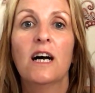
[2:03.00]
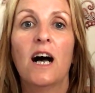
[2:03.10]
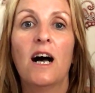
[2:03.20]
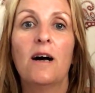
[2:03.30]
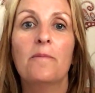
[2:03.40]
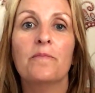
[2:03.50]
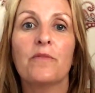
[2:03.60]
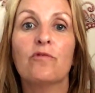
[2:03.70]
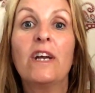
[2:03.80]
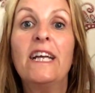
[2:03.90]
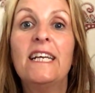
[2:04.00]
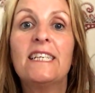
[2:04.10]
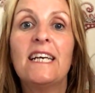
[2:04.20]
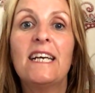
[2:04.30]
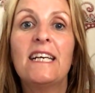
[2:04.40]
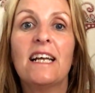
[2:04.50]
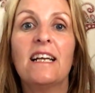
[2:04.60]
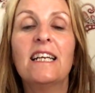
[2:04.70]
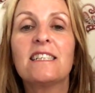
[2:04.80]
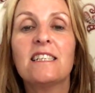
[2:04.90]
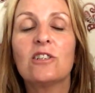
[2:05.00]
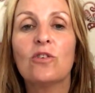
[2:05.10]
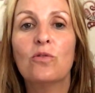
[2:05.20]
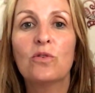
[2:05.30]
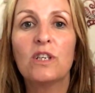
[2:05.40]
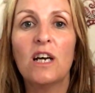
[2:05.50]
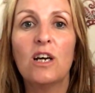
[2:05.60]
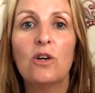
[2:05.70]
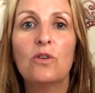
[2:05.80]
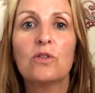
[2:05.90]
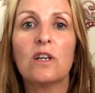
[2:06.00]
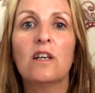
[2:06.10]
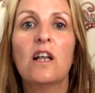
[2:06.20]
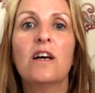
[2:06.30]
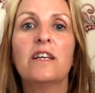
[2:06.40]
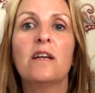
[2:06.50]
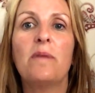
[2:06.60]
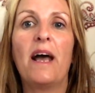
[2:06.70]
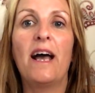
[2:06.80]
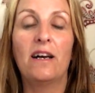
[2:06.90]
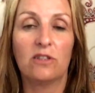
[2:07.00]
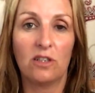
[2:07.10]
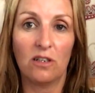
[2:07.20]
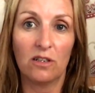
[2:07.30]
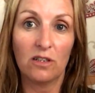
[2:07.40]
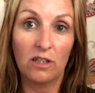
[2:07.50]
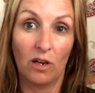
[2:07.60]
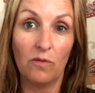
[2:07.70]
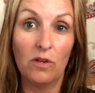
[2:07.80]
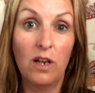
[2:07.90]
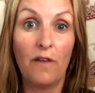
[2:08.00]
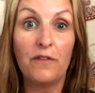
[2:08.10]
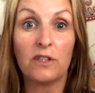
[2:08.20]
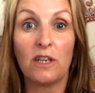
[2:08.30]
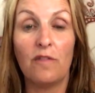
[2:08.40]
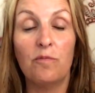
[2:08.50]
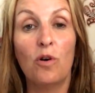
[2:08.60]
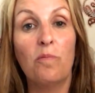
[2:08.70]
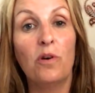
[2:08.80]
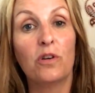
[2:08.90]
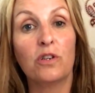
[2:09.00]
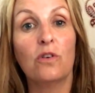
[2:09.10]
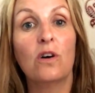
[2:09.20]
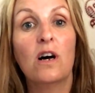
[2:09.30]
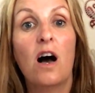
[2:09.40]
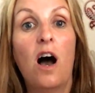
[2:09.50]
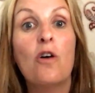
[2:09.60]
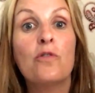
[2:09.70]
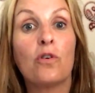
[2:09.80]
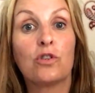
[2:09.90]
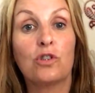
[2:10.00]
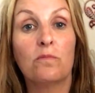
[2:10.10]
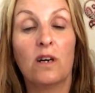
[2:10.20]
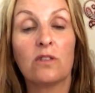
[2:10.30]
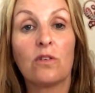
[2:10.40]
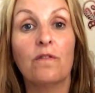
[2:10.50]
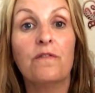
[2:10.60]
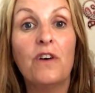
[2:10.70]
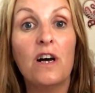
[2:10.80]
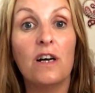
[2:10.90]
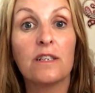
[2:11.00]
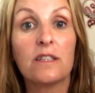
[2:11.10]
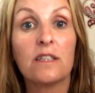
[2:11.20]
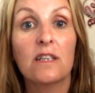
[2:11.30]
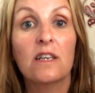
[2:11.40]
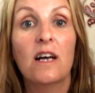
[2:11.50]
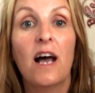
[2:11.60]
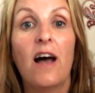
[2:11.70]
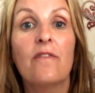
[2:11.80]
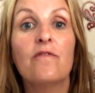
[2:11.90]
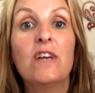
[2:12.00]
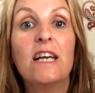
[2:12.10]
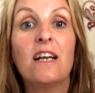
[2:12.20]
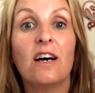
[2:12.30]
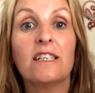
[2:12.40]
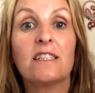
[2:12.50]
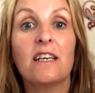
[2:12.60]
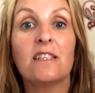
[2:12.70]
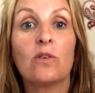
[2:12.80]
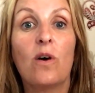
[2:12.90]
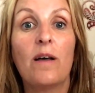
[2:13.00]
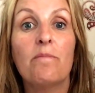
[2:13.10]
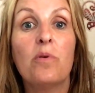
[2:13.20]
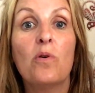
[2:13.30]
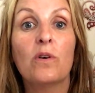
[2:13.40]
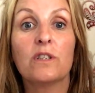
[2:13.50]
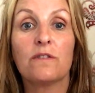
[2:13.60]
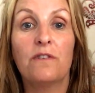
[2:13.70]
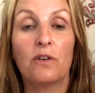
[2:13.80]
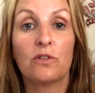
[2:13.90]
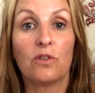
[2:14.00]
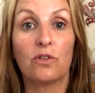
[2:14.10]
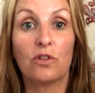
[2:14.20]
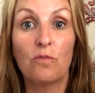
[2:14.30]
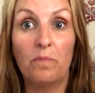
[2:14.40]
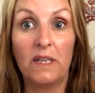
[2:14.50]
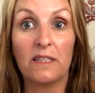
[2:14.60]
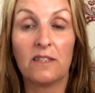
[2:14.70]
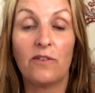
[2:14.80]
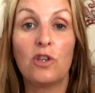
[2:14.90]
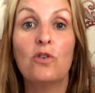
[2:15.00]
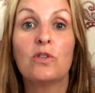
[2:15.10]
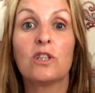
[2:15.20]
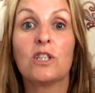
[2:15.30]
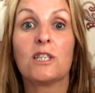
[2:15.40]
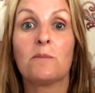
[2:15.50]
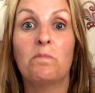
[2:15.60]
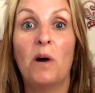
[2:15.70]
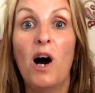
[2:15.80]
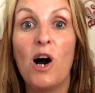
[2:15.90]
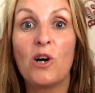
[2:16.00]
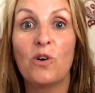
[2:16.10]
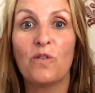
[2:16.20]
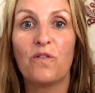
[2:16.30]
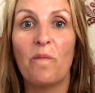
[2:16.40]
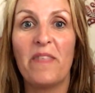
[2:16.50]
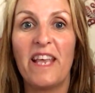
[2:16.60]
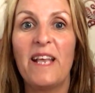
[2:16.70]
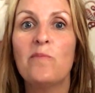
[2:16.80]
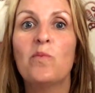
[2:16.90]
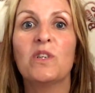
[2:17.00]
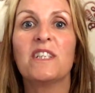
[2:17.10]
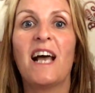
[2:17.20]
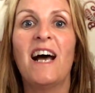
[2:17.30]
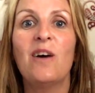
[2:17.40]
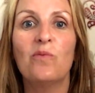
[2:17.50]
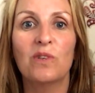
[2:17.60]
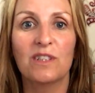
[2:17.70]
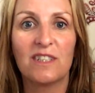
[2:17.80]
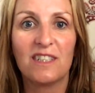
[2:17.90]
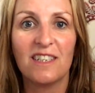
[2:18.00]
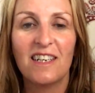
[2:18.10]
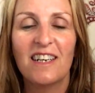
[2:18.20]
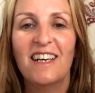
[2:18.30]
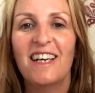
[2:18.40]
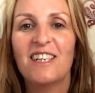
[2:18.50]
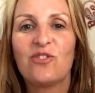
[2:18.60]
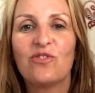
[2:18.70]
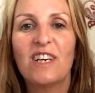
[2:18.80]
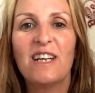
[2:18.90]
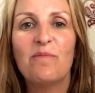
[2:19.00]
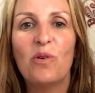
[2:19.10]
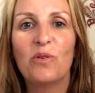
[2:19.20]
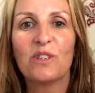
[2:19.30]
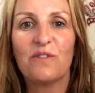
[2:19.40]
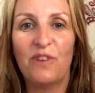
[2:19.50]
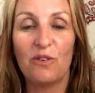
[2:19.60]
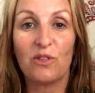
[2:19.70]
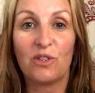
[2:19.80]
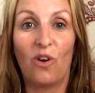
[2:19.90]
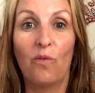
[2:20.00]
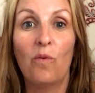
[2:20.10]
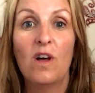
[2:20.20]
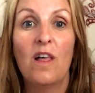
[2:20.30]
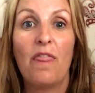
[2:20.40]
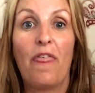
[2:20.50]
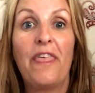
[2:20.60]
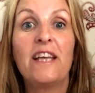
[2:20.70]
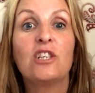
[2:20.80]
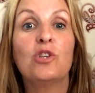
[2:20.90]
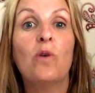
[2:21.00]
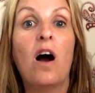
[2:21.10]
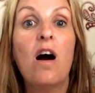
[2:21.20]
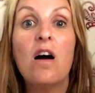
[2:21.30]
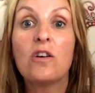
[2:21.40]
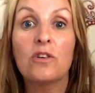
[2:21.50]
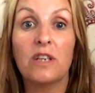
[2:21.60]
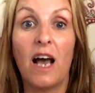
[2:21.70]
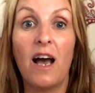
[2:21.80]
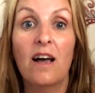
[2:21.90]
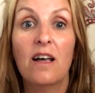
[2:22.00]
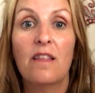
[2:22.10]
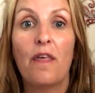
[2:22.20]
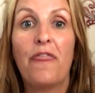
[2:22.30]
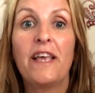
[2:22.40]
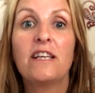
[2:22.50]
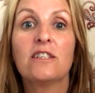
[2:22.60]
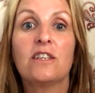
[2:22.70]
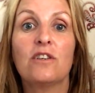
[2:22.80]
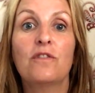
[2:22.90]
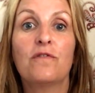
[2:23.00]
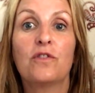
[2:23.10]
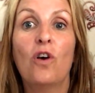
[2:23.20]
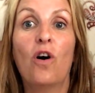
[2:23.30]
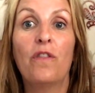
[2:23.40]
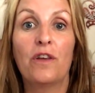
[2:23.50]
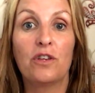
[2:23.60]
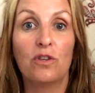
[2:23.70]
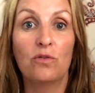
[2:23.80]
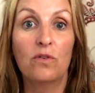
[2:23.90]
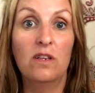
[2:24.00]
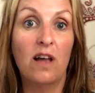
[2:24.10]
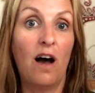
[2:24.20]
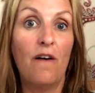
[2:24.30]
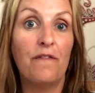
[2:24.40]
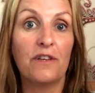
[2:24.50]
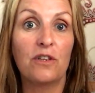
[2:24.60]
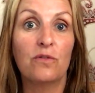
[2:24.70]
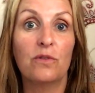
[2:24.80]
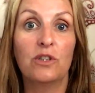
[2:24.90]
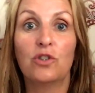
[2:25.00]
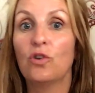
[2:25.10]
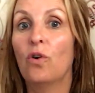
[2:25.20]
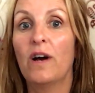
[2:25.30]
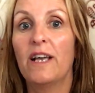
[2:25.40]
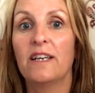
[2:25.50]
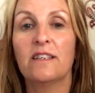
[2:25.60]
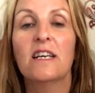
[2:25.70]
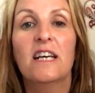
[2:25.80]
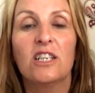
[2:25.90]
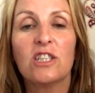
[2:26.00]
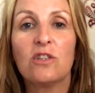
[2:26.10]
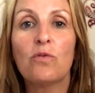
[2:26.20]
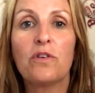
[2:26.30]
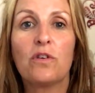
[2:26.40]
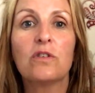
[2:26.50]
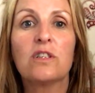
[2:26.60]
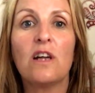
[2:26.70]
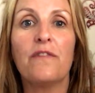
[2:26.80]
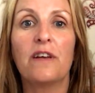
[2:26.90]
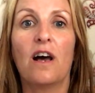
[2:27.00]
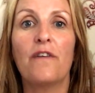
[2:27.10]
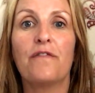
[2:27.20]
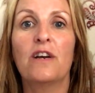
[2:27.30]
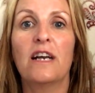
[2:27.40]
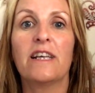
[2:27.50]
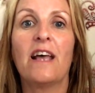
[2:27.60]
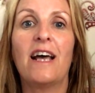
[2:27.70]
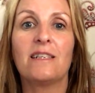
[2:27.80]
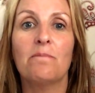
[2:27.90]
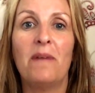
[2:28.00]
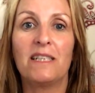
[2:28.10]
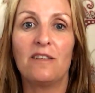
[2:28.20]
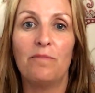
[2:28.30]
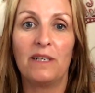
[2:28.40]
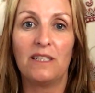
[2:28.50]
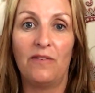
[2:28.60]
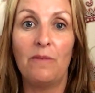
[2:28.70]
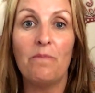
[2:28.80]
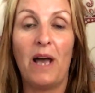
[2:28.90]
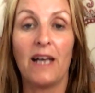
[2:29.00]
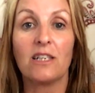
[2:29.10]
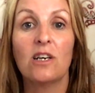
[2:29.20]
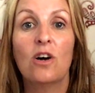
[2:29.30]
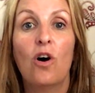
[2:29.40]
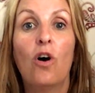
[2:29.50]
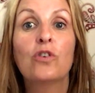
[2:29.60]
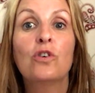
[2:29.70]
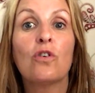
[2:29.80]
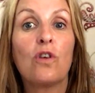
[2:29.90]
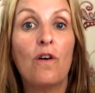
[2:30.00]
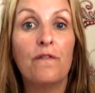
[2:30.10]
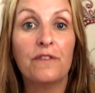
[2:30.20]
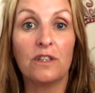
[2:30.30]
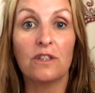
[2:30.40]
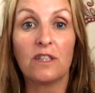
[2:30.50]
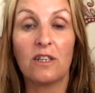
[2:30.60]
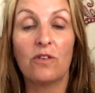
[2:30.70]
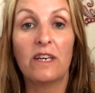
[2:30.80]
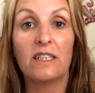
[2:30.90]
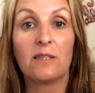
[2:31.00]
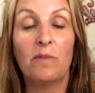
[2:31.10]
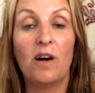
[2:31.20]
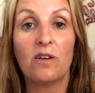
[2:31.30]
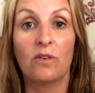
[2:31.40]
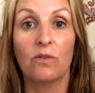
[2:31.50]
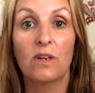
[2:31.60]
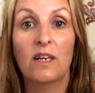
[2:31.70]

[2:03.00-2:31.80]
um, reading and listening to audios and learning about how to, you know, love yourself more, put on your own oxygen mask on first, and realise that it's quite important to focus on your good bits. For you to sparkle from the inwards outwards, it's really important to focus on the things you are good at, the things that you've got that you love and you enjoy, and just all the good stuff in life, really. And that has a massive, massive impact on your confidence and your inner sparkle.